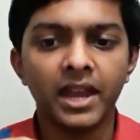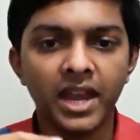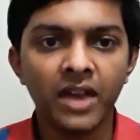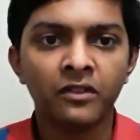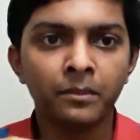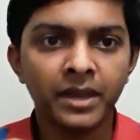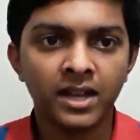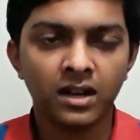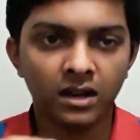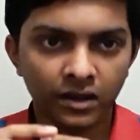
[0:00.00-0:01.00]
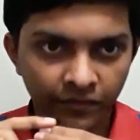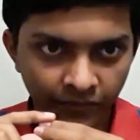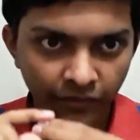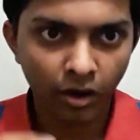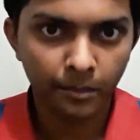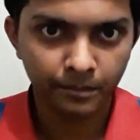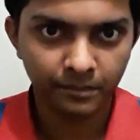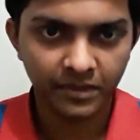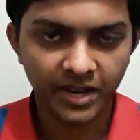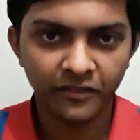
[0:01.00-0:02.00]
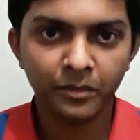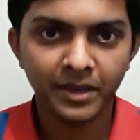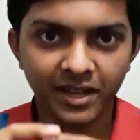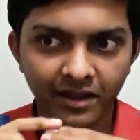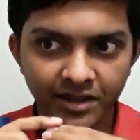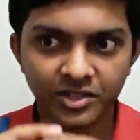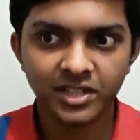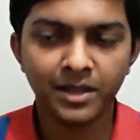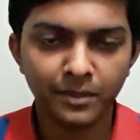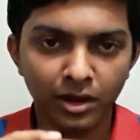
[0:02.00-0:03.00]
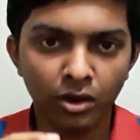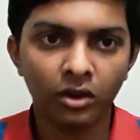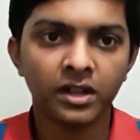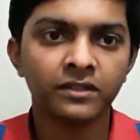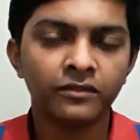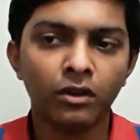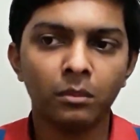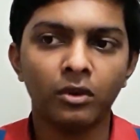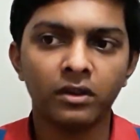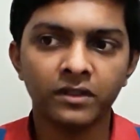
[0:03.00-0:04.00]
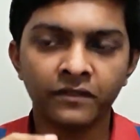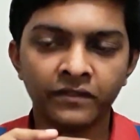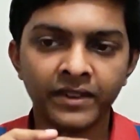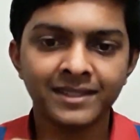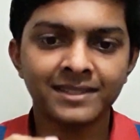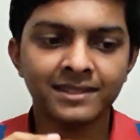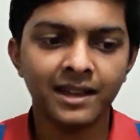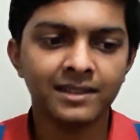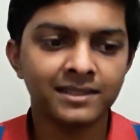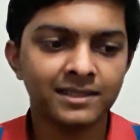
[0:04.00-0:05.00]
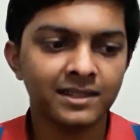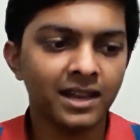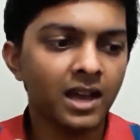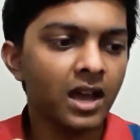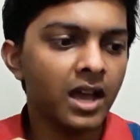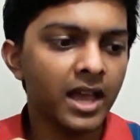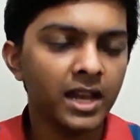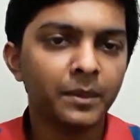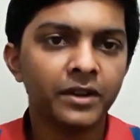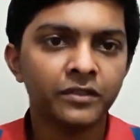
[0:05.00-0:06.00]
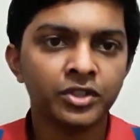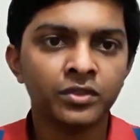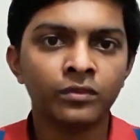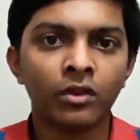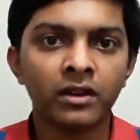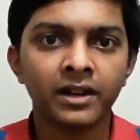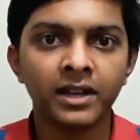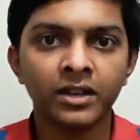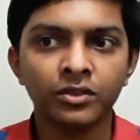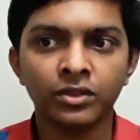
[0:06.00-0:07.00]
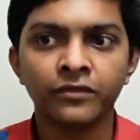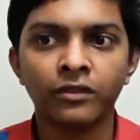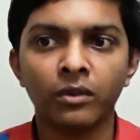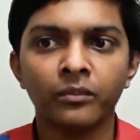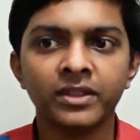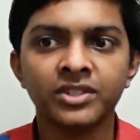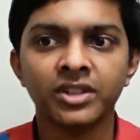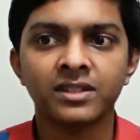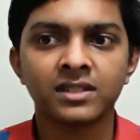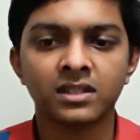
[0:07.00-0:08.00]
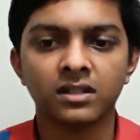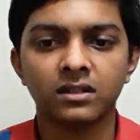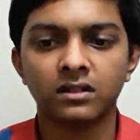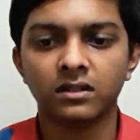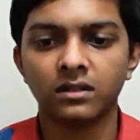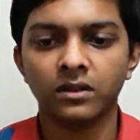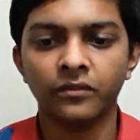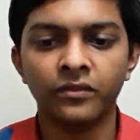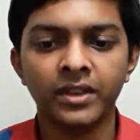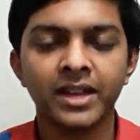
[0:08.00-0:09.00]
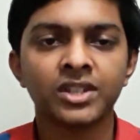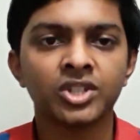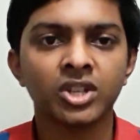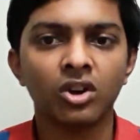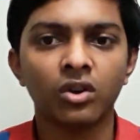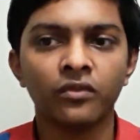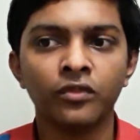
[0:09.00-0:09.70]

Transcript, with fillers: never make a form never make a HTML login form or the fixed size element which you want really a uniform with just VH uh, or